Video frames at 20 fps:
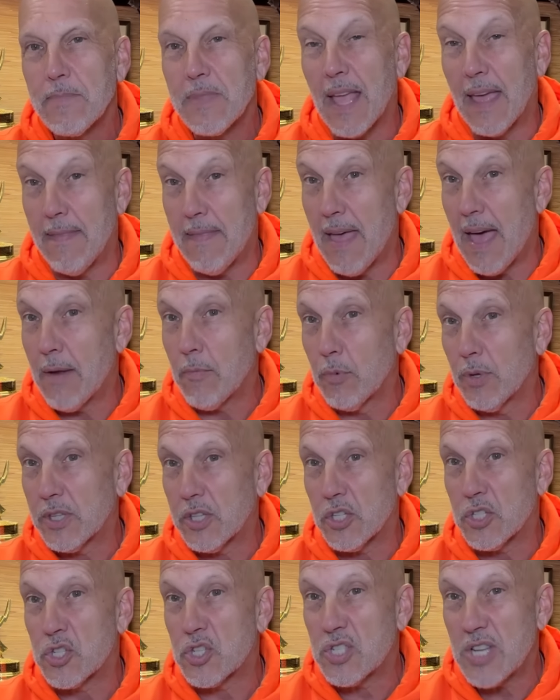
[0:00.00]
And then with
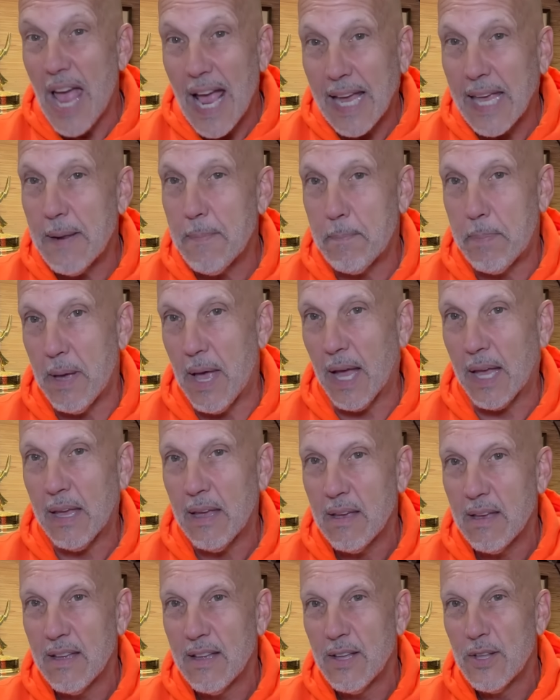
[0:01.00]
the second
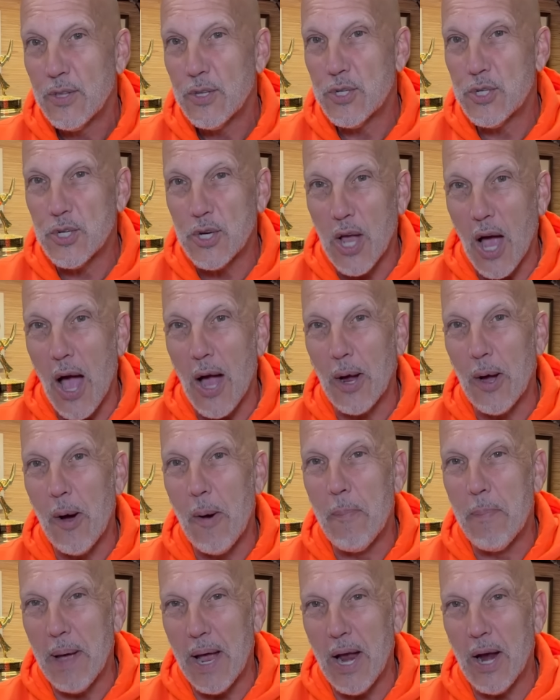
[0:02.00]
pick, the
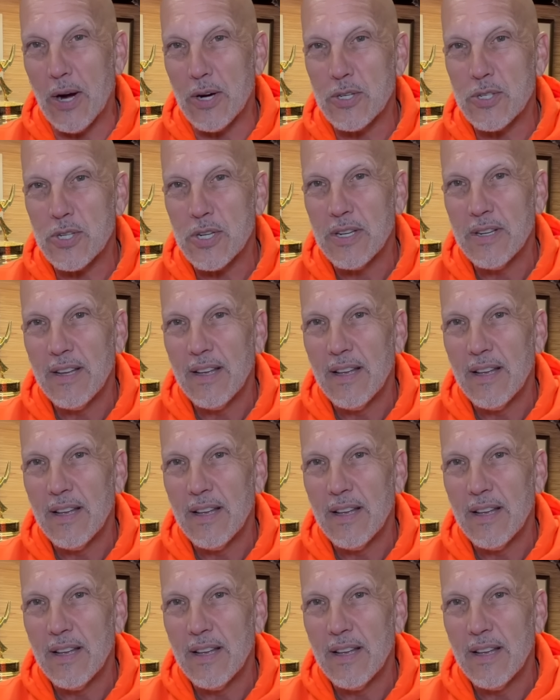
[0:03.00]
Chicago Bears